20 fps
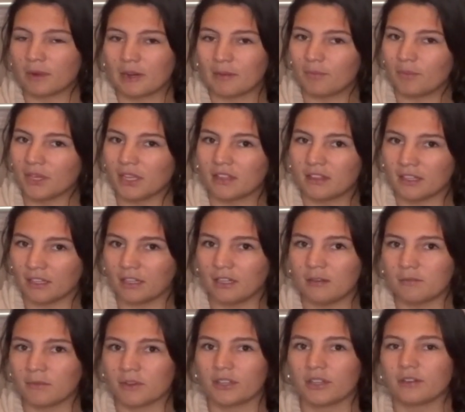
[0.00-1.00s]
be a thing
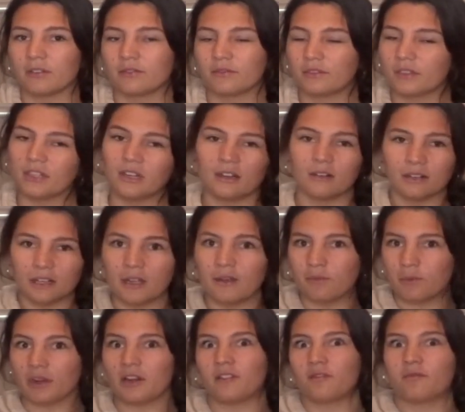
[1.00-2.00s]
anymore. You know, it
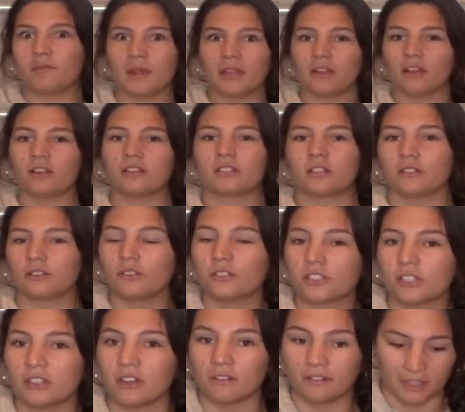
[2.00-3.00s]
would have been the
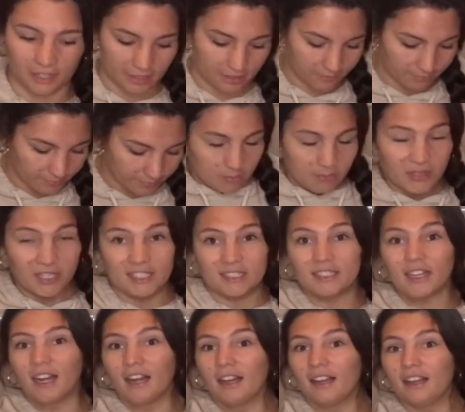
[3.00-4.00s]
solution already, but it's
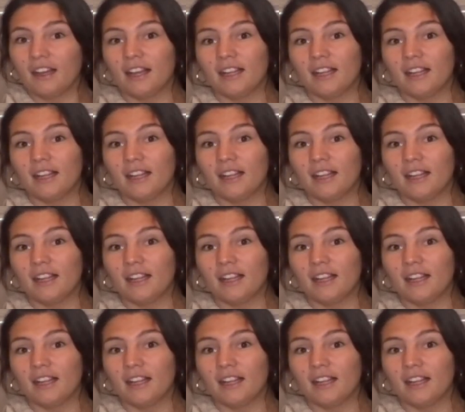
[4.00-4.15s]
not.